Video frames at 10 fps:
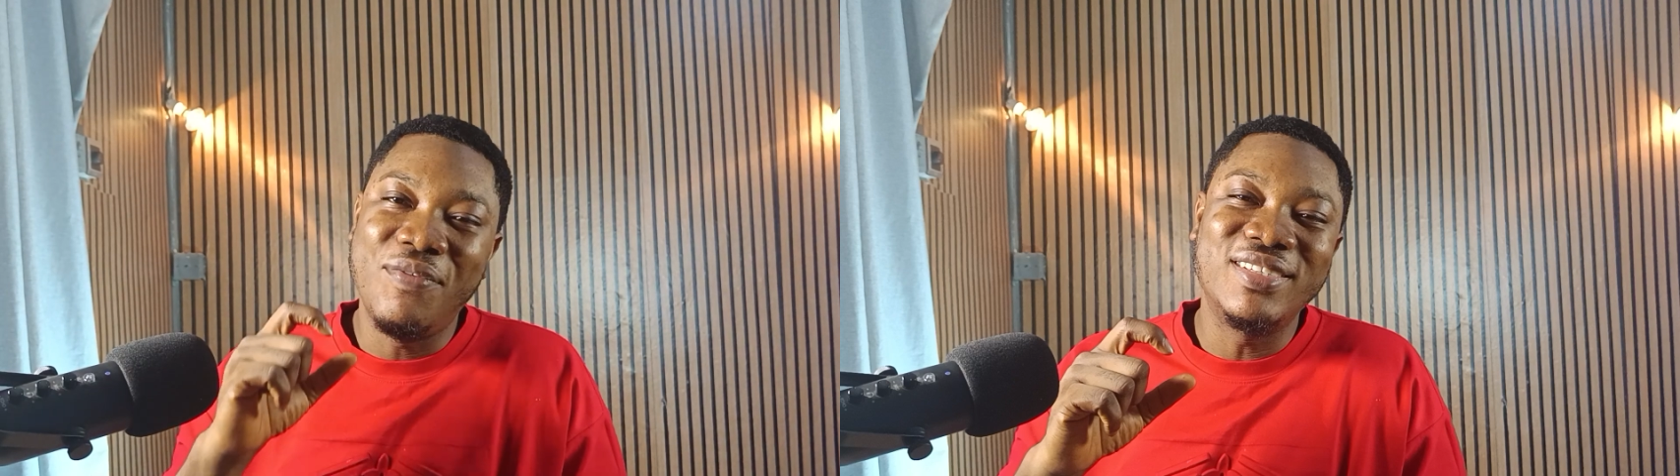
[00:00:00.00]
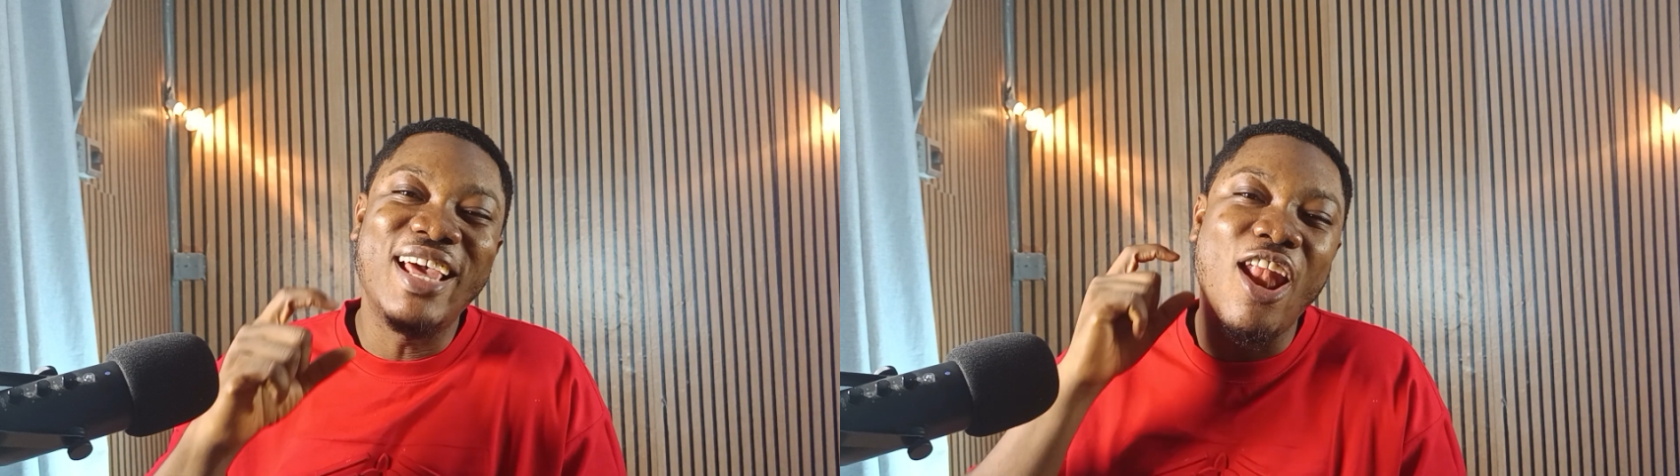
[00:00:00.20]

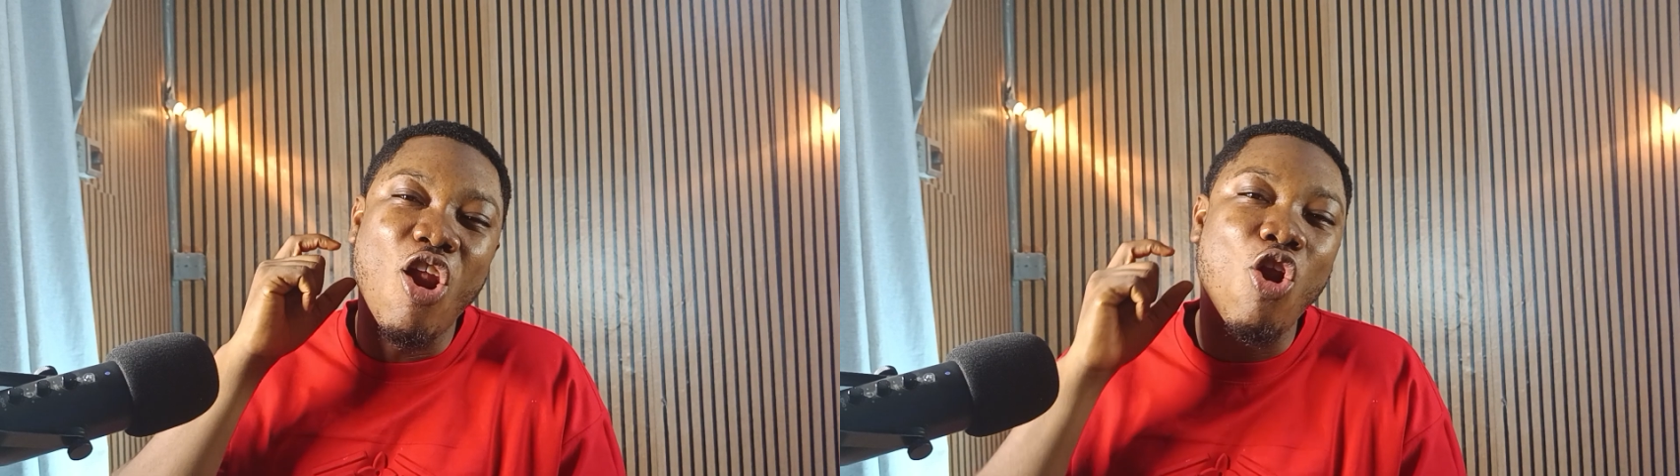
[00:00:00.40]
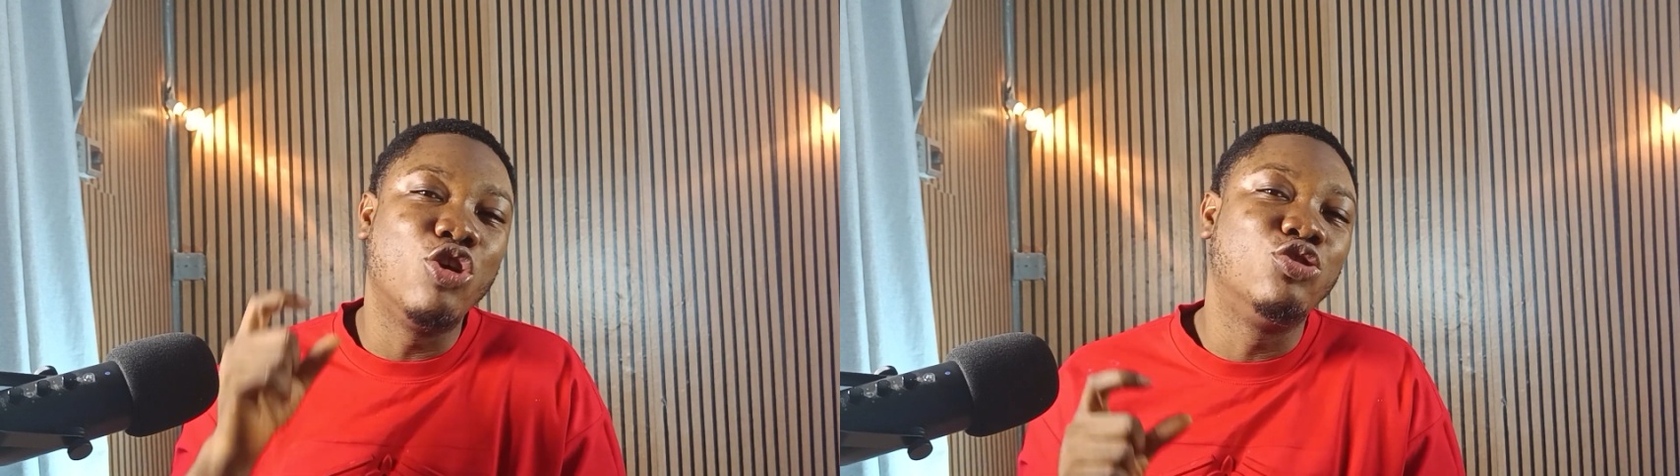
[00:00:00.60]
us a
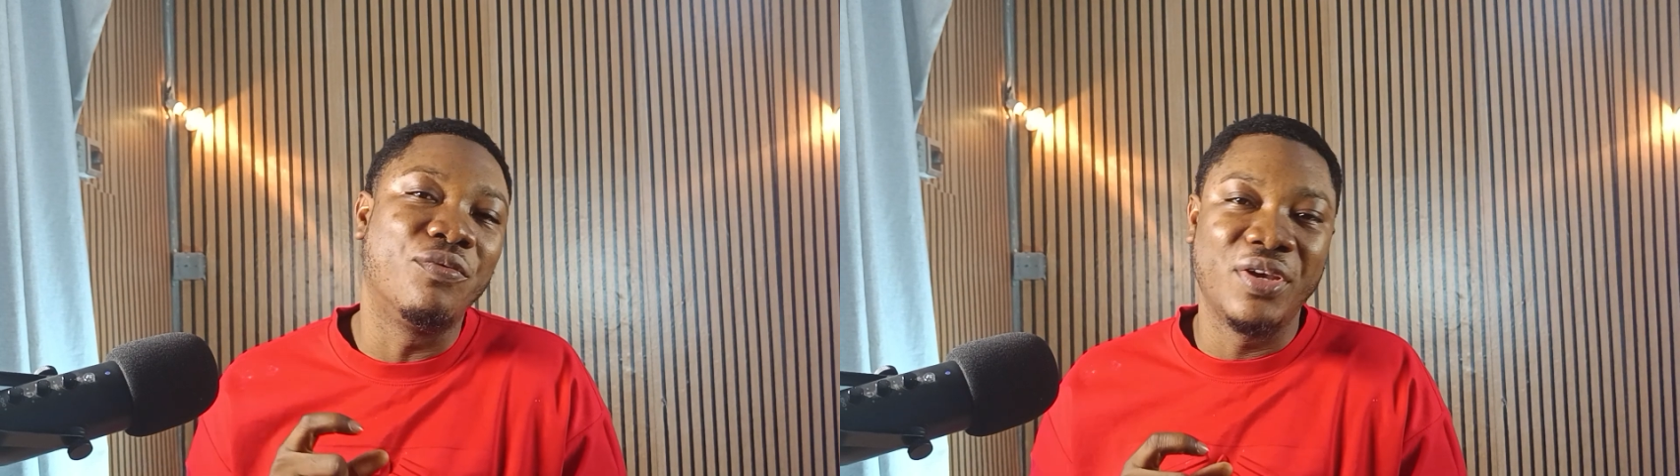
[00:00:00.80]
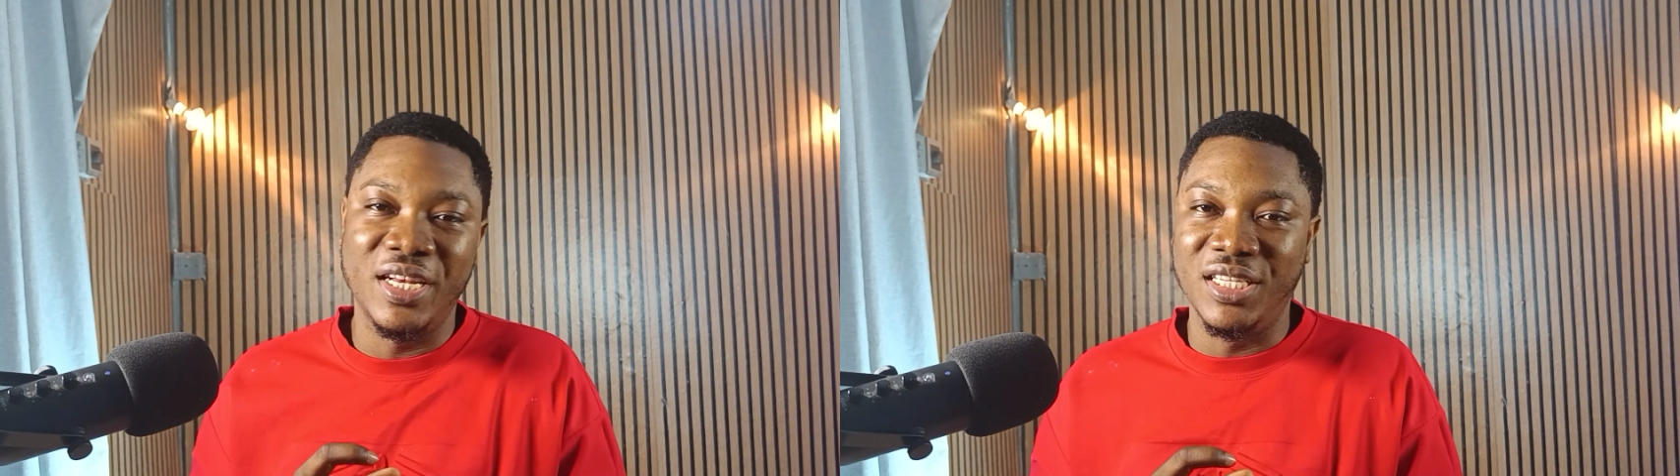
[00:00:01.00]
lot of
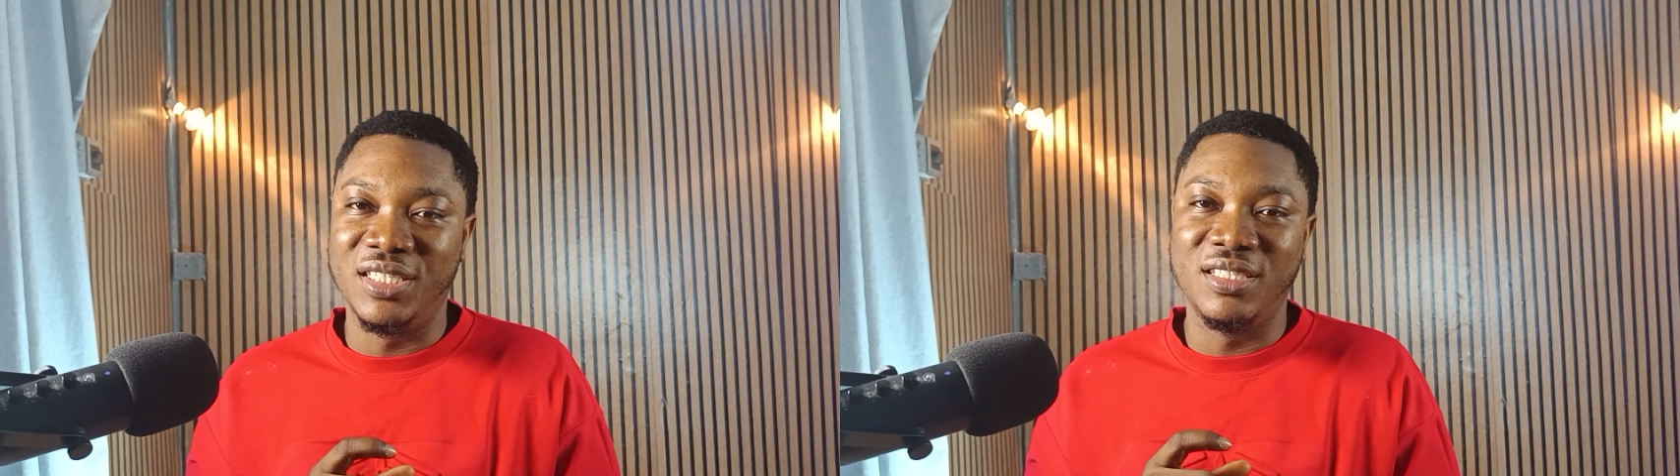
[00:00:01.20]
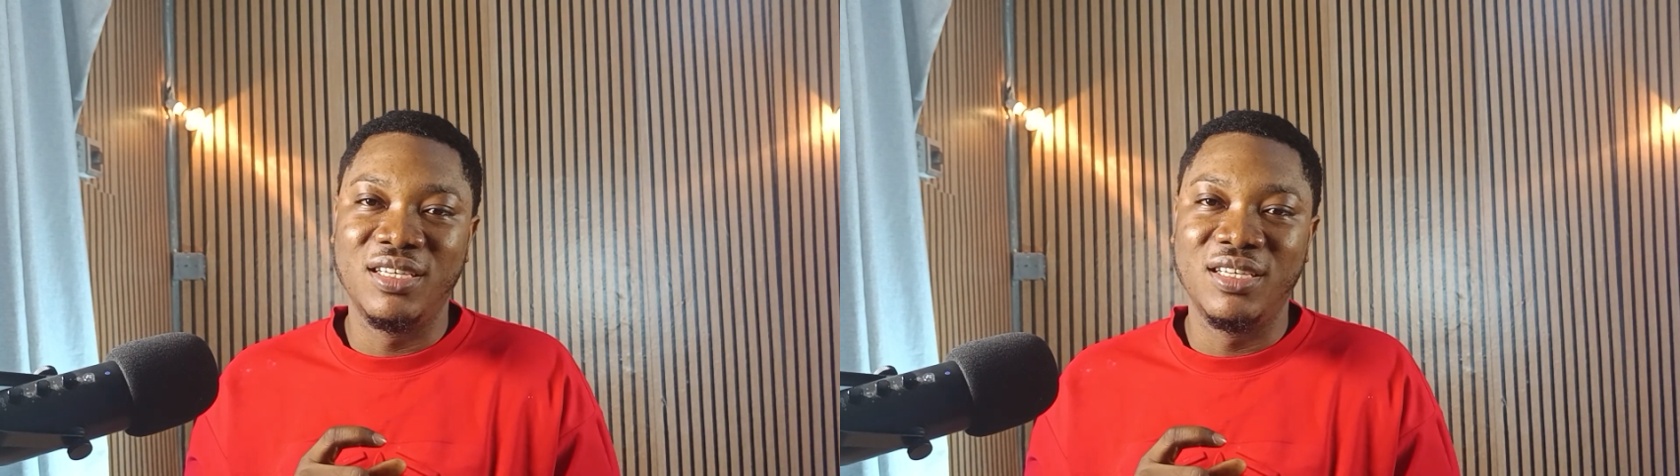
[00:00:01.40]
energy.